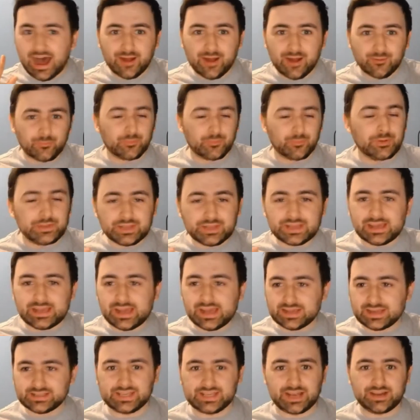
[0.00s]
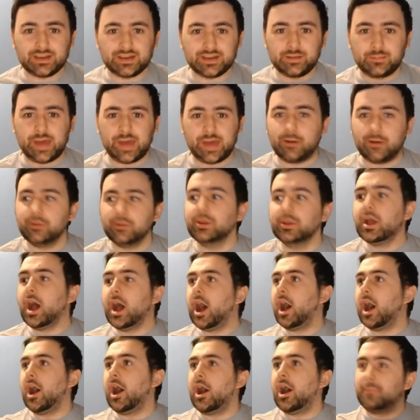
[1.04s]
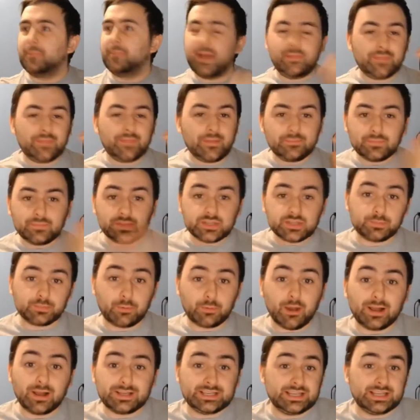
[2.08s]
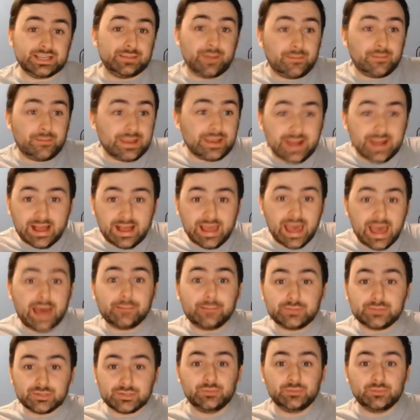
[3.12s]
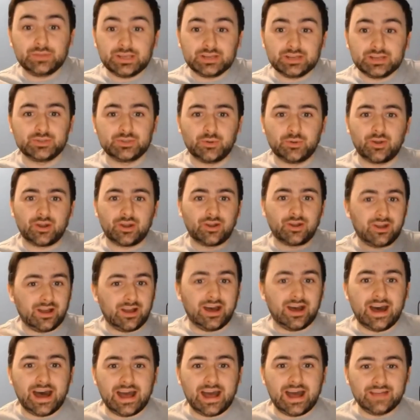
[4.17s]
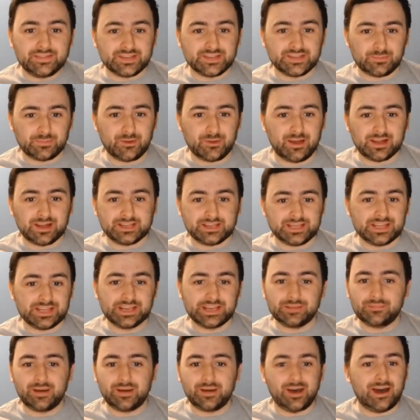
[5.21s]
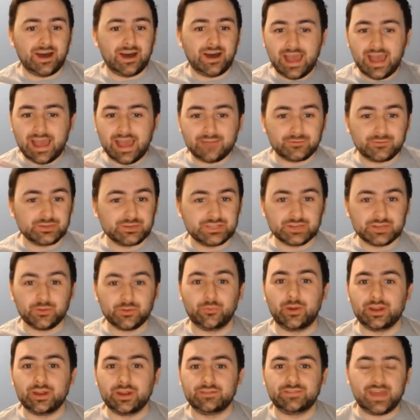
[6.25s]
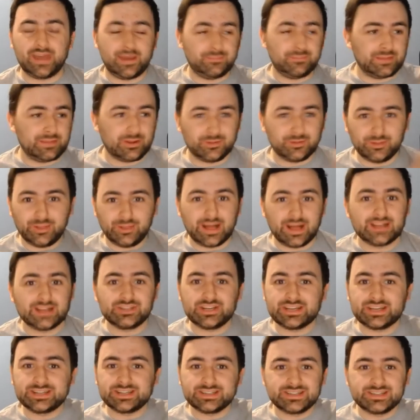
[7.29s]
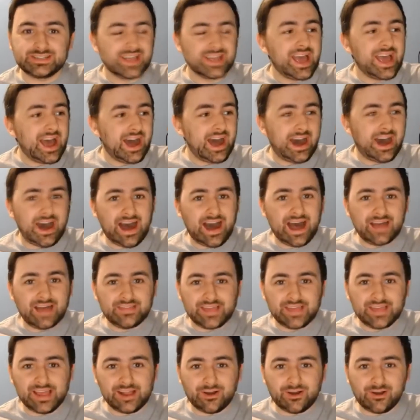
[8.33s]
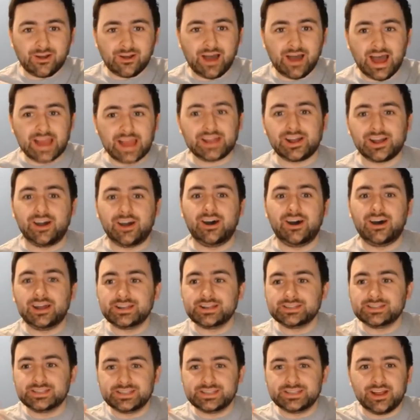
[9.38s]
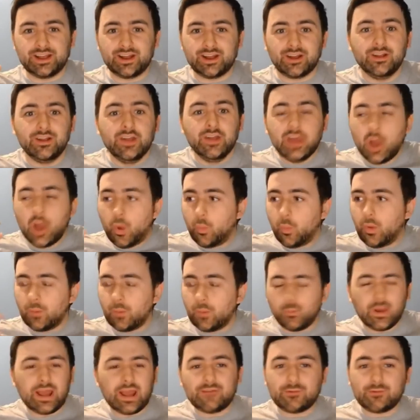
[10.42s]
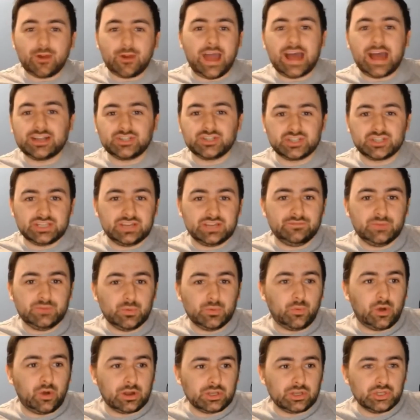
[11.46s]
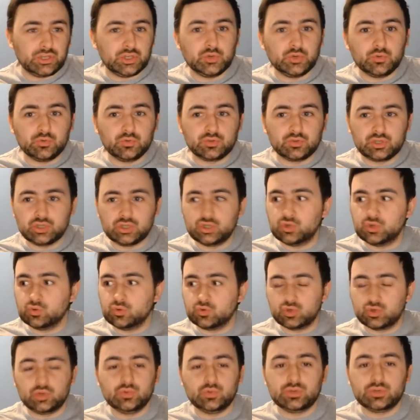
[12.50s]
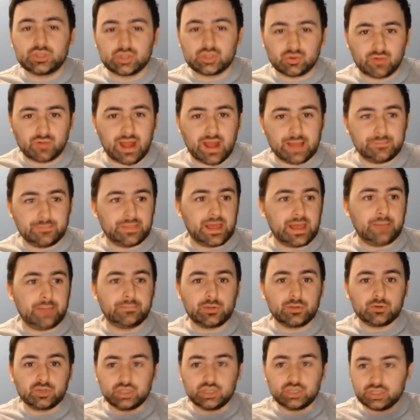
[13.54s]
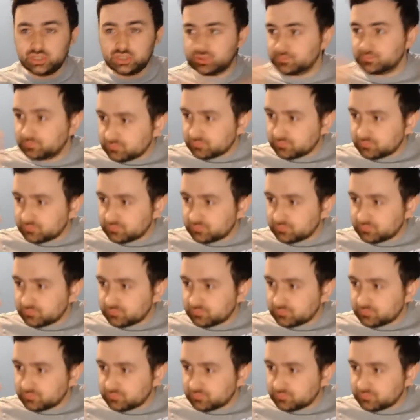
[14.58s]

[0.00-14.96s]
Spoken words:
really excited about. And then this prod team, I absolutely adore, this prod team, every single one of them. They're legends, they are icons, they're whatever adjective you want to use to describe them. They're just